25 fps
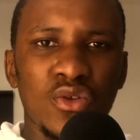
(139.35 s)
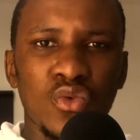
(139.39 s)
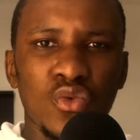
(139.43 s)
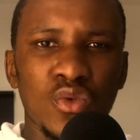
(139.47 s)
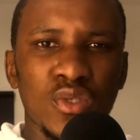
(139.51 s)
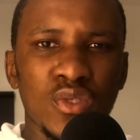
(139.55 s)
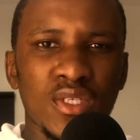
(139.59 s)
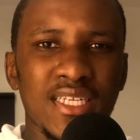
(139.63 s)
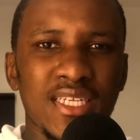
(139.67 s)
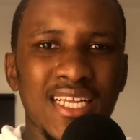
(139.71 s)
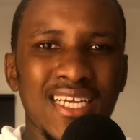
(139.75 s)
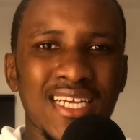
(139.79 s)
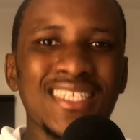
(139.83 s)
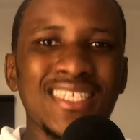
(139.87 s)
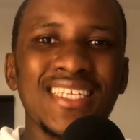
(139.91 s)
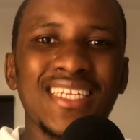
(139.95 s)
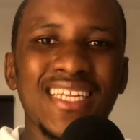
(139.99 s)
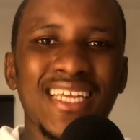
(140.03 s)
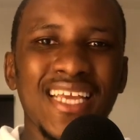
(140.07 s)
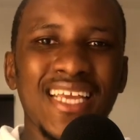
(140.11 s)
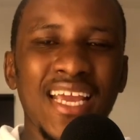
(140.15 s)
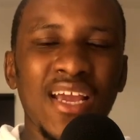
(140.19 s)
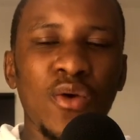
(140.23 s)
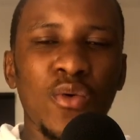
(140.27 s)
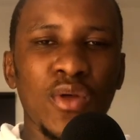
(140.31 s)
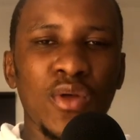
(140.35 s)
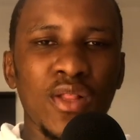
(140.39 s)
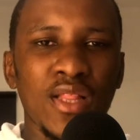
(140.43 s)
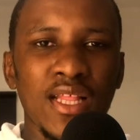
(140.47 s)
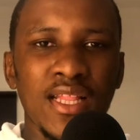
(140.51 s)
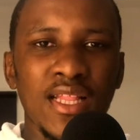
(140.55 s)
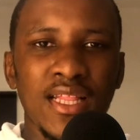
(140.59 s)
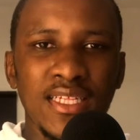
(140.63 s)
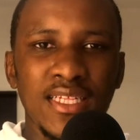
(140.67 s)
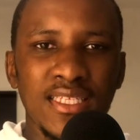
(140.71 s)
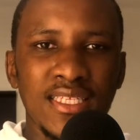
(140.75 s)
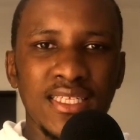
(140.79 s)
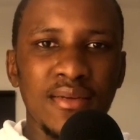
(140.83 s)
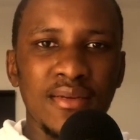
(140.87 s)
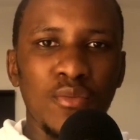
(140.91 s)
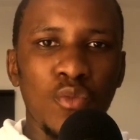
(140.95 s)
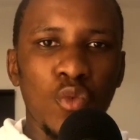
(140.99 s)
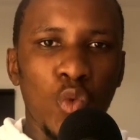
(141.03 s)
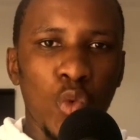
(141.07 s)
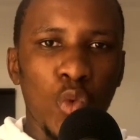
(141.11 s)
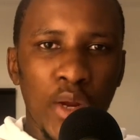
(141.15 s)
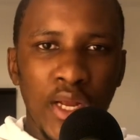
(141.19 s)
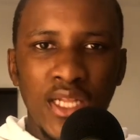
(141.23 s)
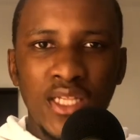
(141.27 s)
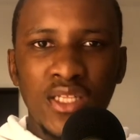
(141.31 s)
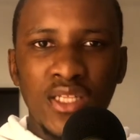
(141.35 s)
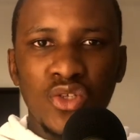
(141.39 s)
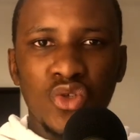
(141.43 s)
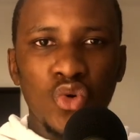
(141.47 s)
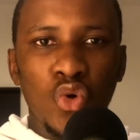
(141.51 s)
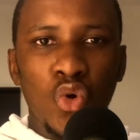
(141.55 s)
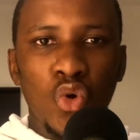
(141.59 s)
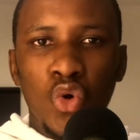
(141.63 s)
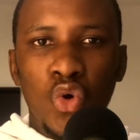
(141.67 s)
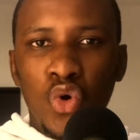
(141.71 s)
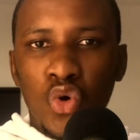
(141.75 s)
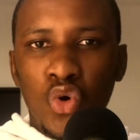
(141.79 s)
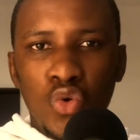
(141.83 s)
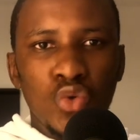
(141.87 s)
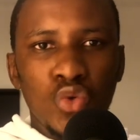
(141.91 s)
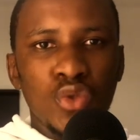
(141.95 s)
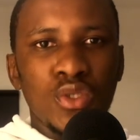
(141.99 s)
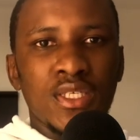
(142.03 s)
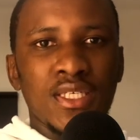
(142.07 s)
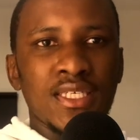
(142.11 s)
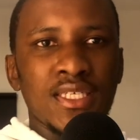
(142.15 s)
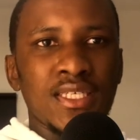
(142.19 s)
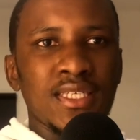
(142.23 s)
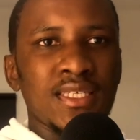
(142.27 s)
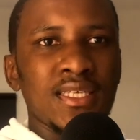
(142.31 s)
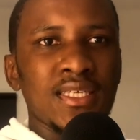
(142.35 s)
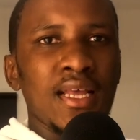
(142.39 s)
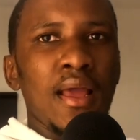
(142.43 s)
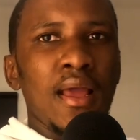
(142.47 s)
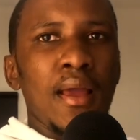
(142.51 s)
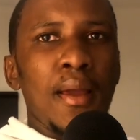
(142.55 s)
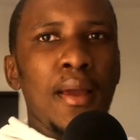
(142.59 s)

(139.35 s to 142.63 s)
ukuthi doesn't care whether the team wins or loses,